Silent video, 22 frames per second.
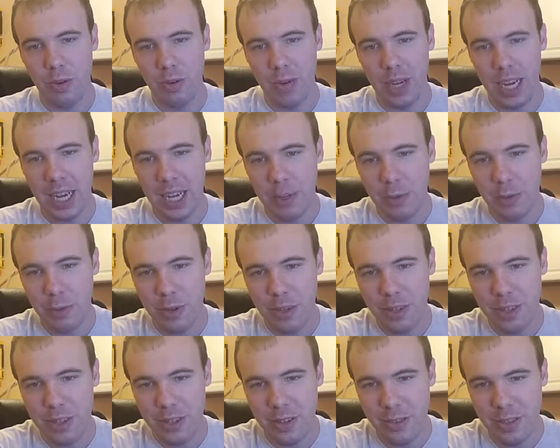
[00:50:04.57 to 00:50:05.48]
how
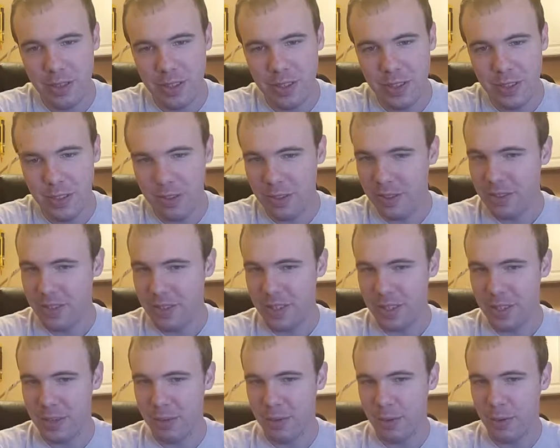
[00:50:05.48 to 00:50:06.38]
were the
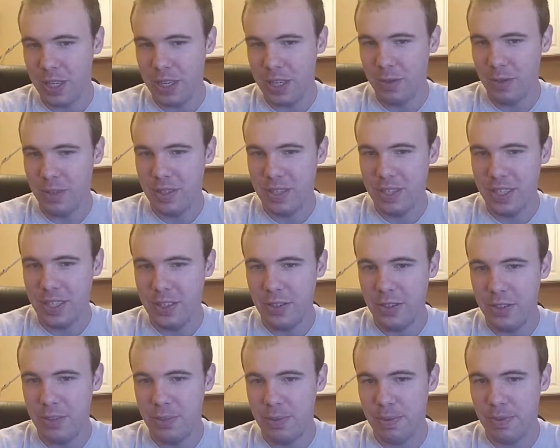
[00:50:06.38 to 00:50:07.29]
results of when it was
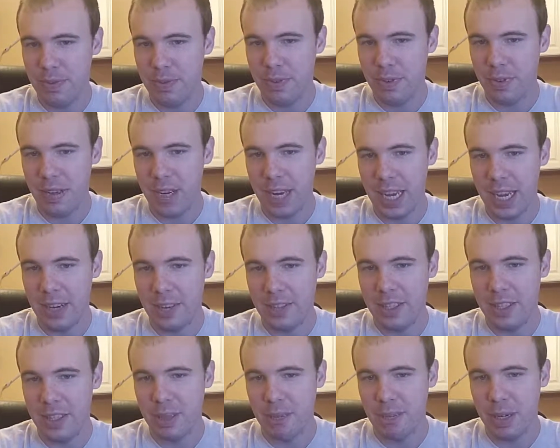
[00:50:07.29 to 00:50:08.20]
used before? How
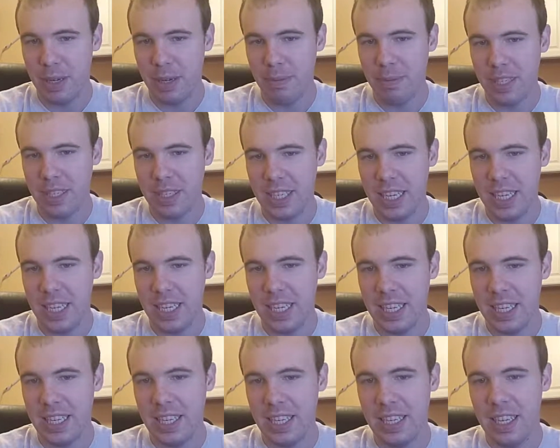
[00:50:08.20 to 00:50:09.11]
did the public take
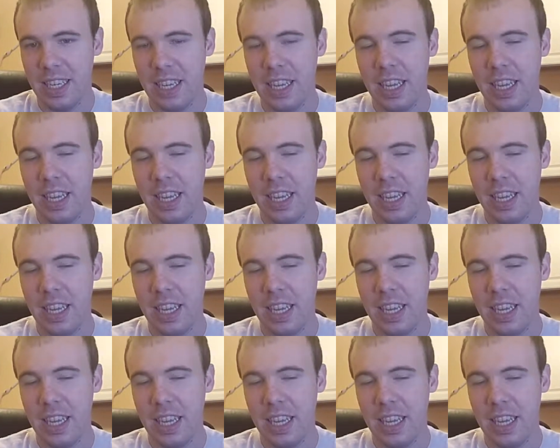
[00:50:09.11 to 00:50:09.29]
it?